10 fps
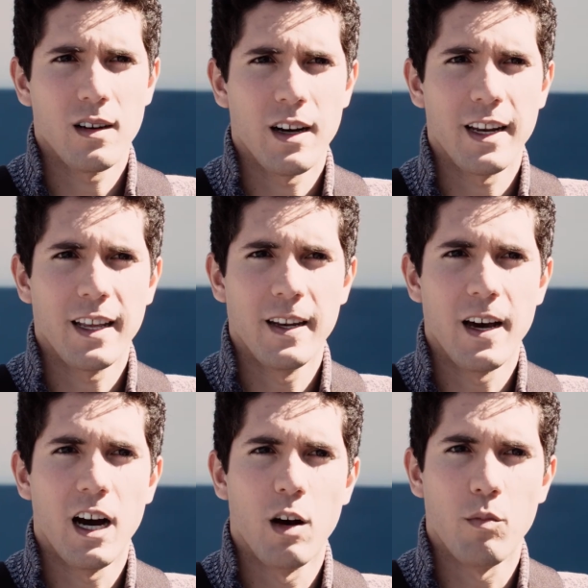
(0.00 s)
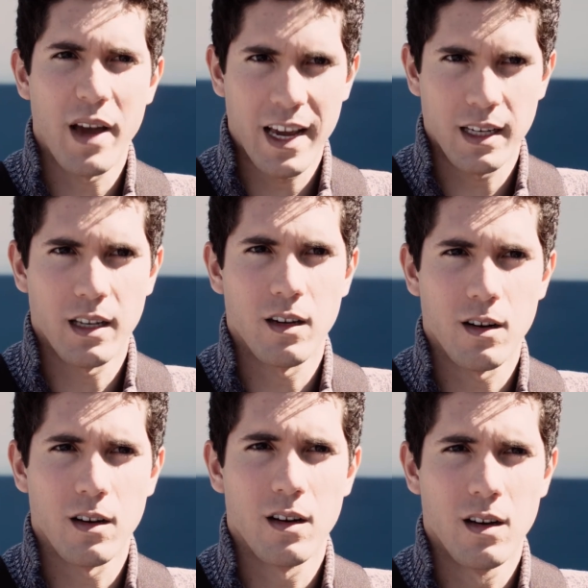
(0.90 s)
I didn't abandon
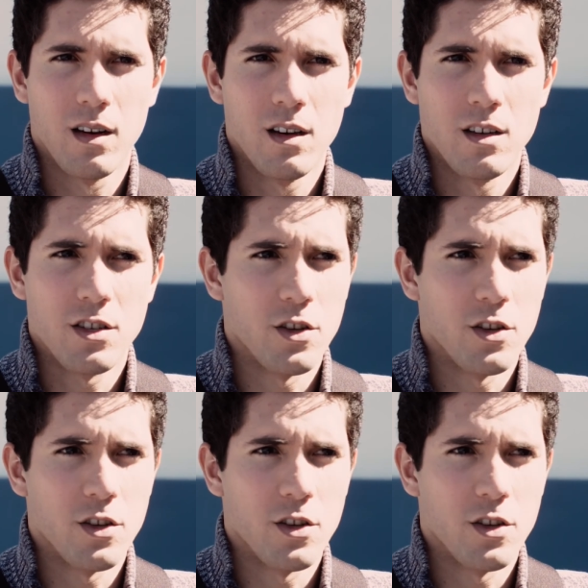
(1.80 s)
her. She